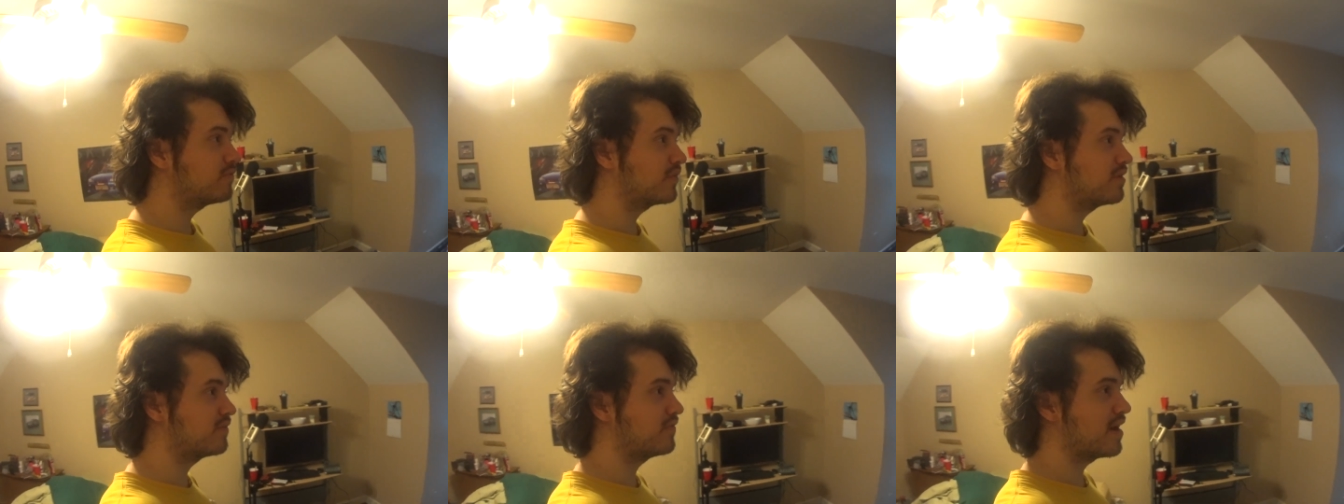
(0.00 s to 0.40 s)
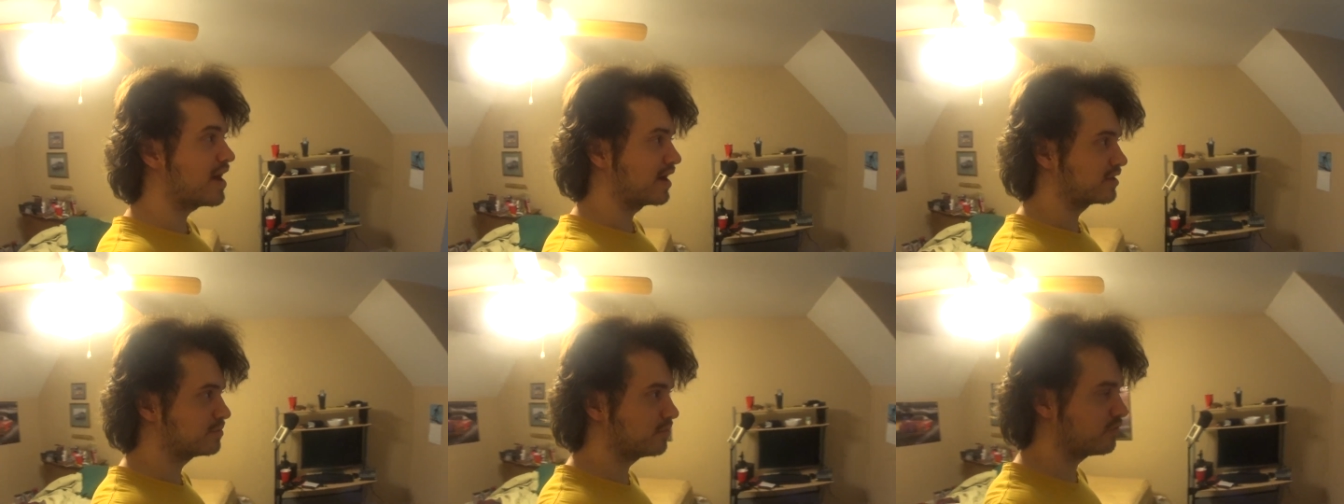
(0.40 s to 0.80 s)
funny
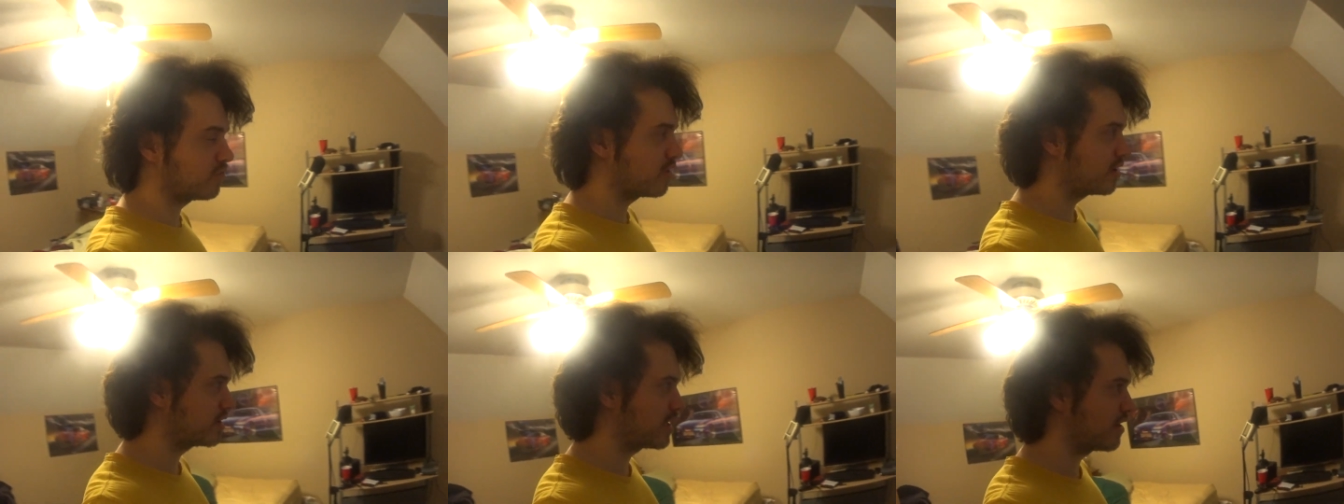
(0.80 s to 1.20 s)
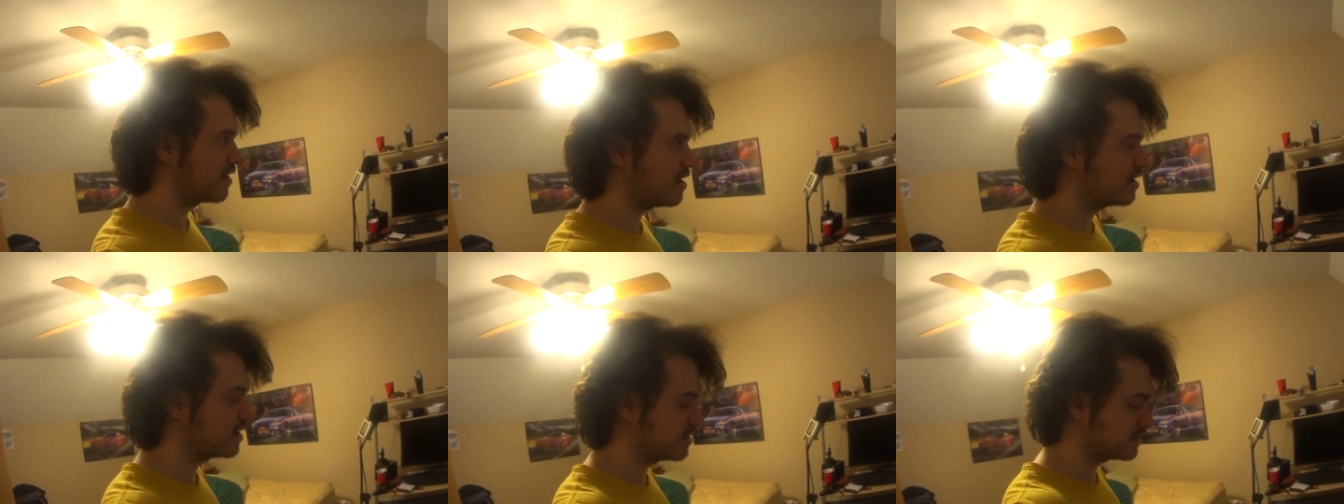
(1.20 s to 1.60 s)
fact before I carry
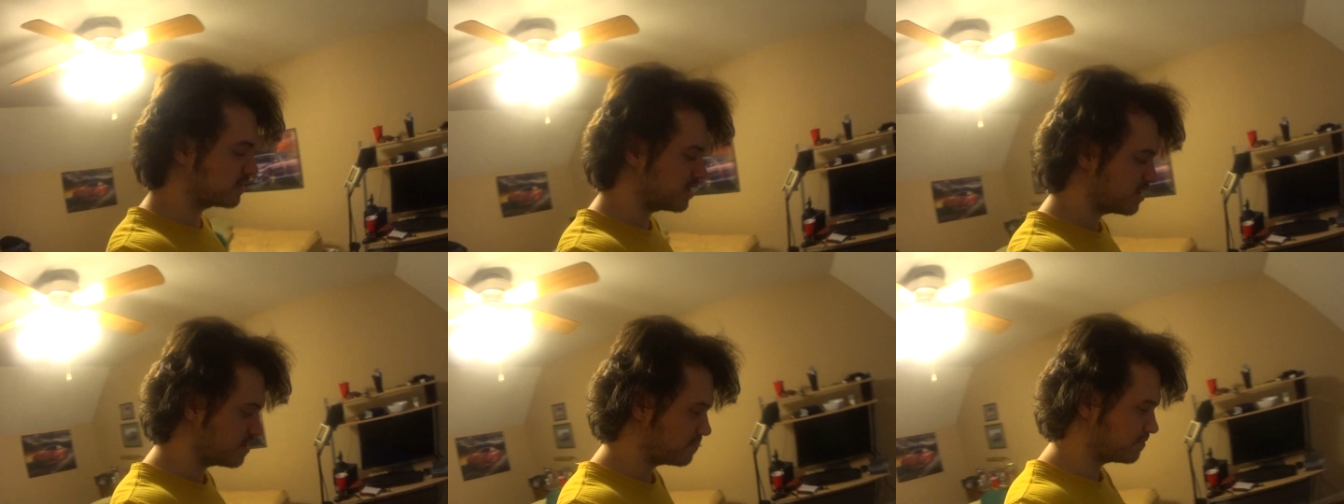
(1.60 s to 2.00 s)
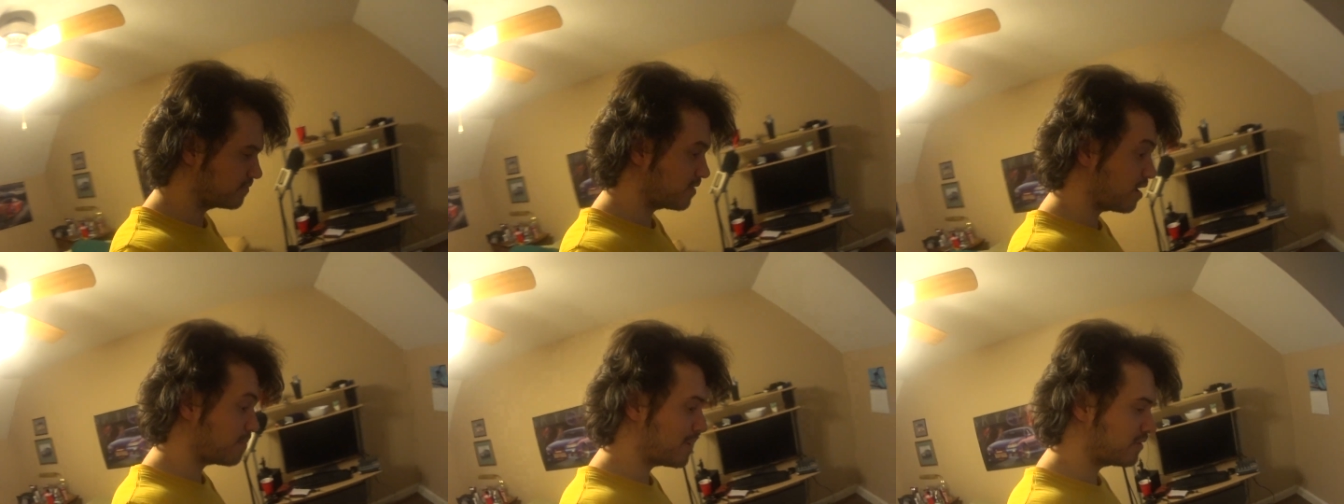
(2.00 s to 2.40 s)
on is
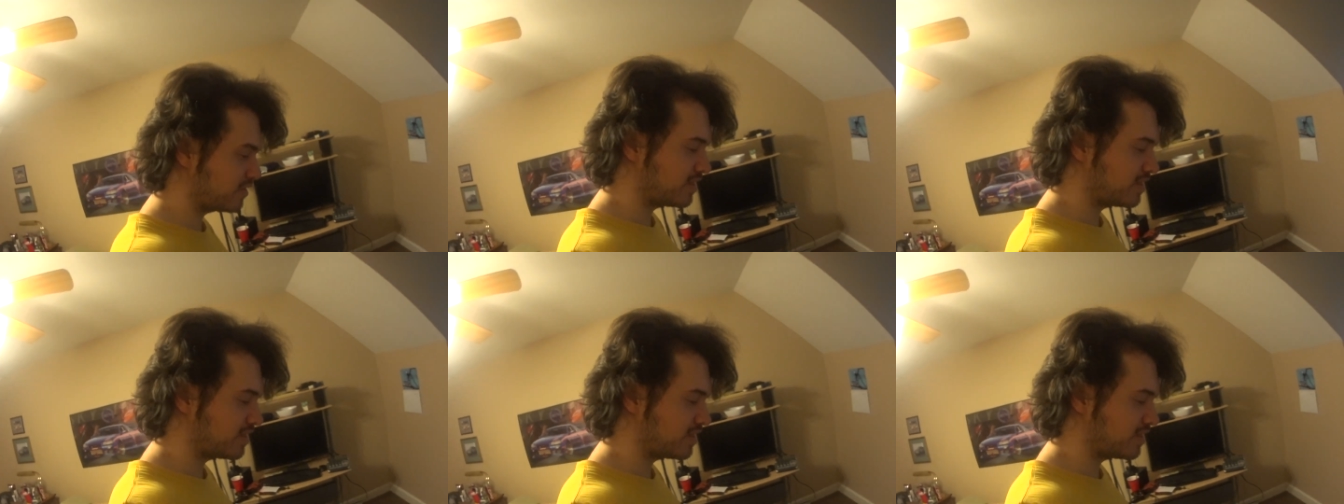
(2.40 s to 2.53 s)
about